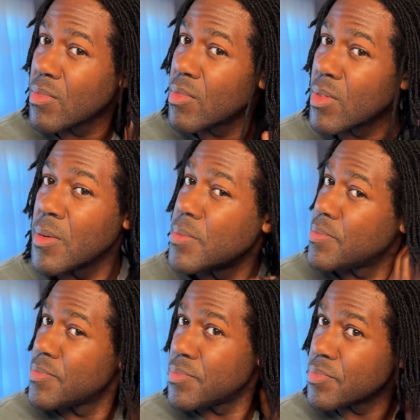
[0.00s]
But I do
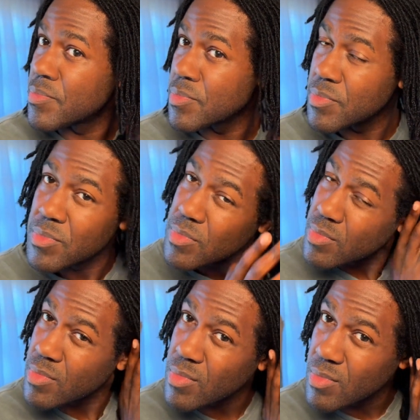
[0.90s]
try to do my best
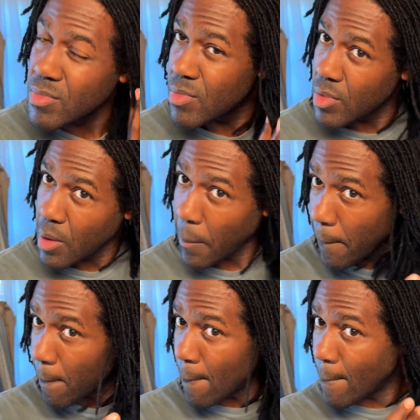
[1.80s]
at making sure that it gets